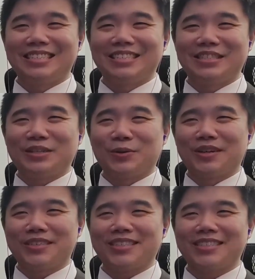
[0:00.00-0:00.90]

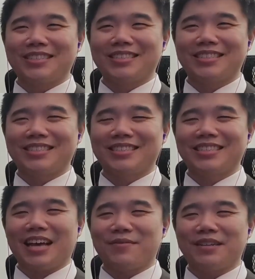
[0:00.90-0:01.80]
Stuart,
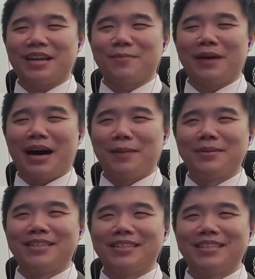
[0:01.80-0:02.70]
Kevin, and Bob.